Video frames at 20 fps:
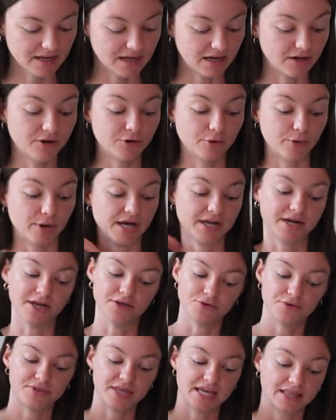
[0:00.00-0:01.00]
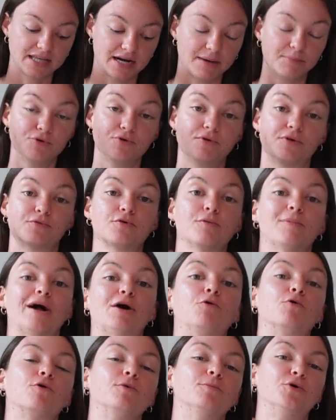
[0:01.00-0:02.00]
Oh, another thing that I'm doing for my
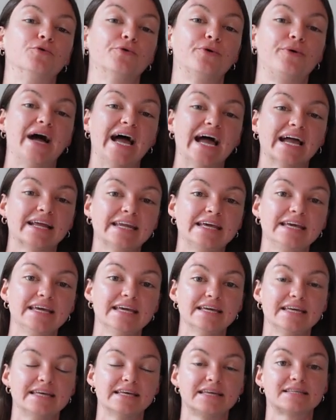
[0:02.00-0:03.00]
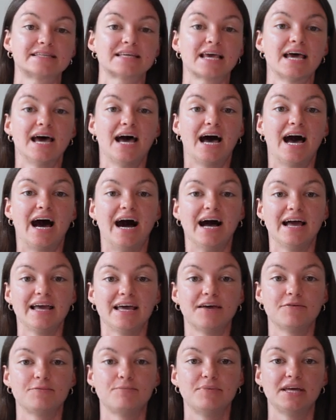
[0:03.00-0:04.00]
hormonal acne is I
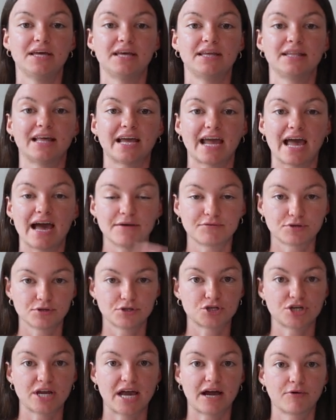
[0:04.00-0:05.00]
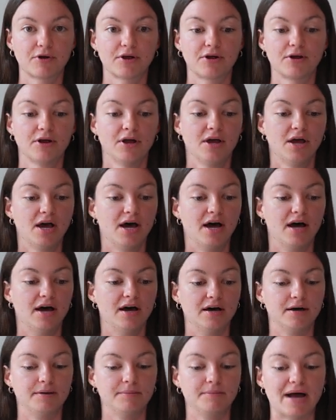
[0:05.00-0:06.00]
have been like after the shower,
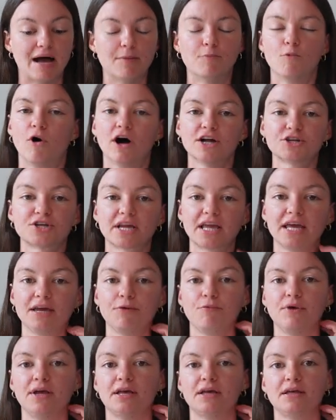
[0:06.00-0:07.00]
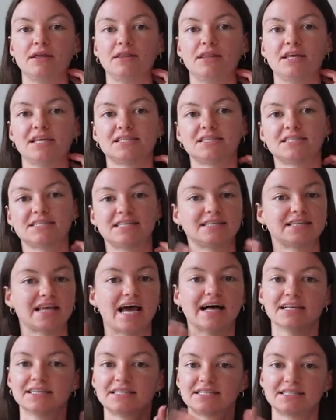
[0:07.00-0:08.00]
I'm washing it with
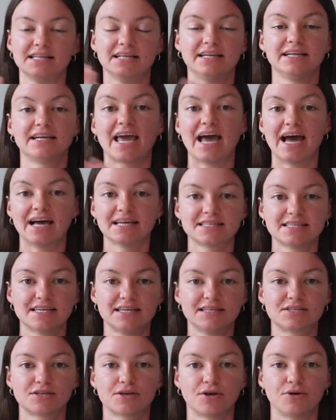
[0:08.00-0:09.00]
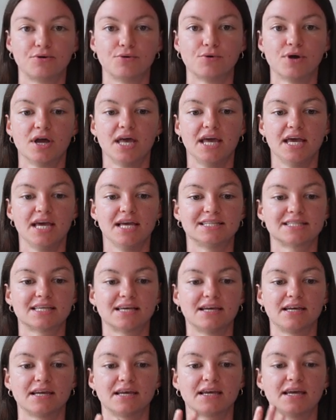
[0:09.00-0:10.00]
salicylic acid, so it's
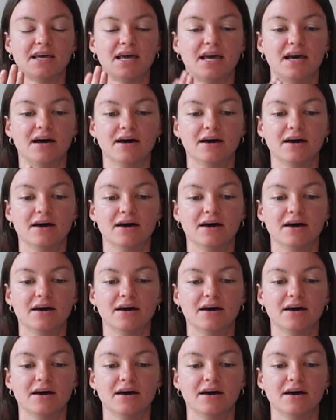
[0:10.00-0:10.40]
like,